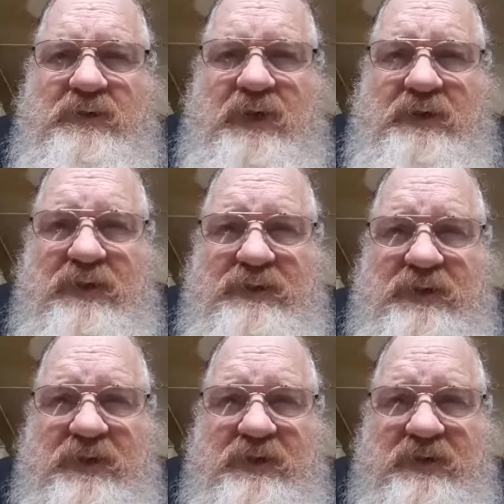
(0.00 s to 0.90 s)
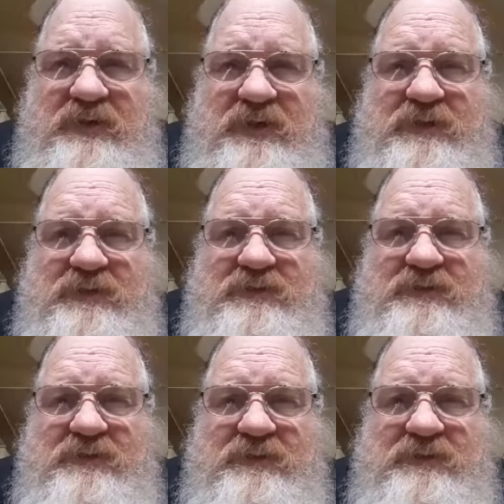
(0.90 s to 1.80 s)
I know you're hearing
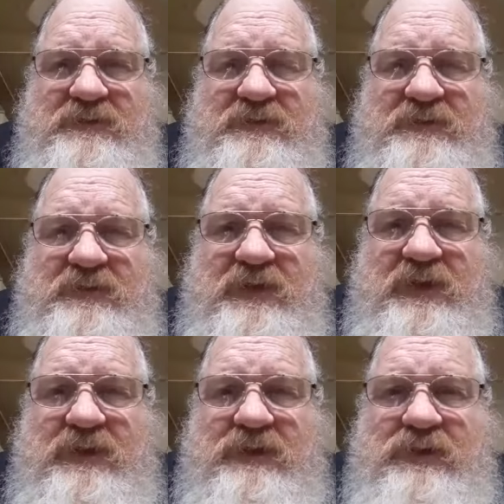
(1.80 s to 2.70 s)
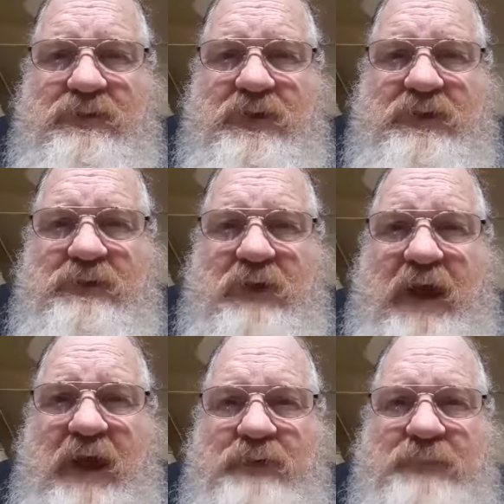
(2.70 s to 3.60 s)
this, and I know you're wondering, well,
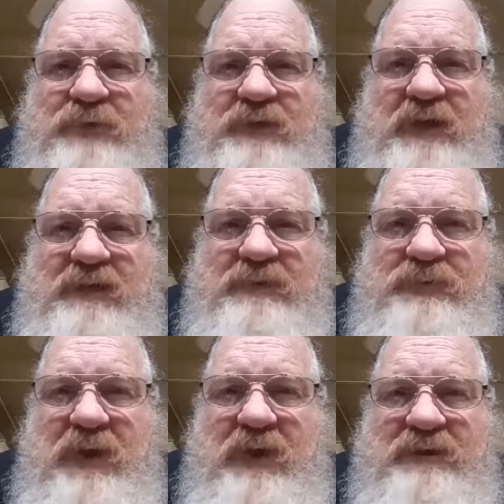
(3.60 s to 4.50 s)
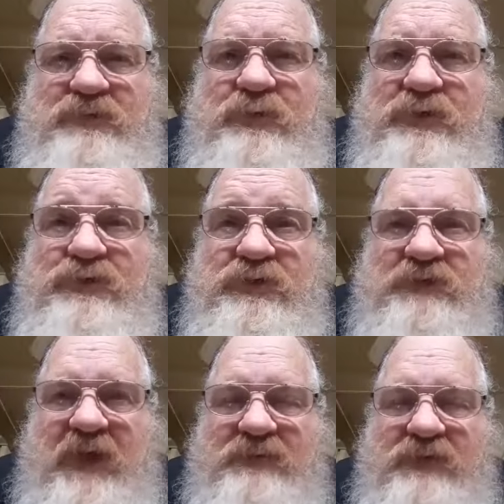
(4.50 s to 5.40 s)
how do I put that into practice? Well, you
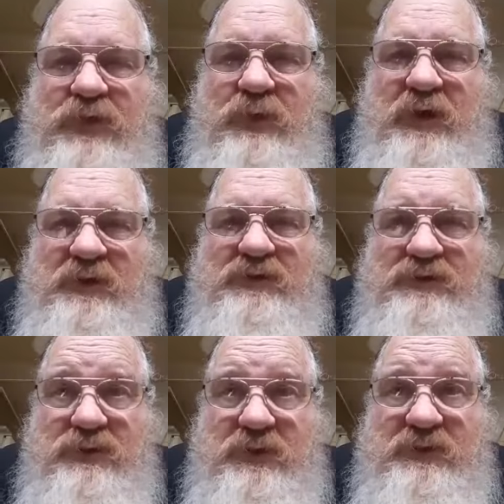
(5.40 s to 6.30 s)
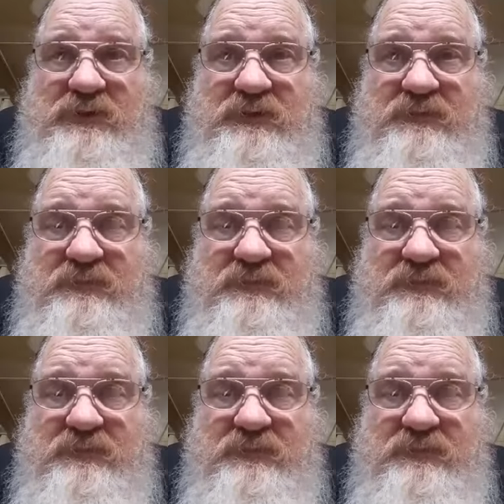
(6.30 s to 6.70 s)
just have to go out and do it.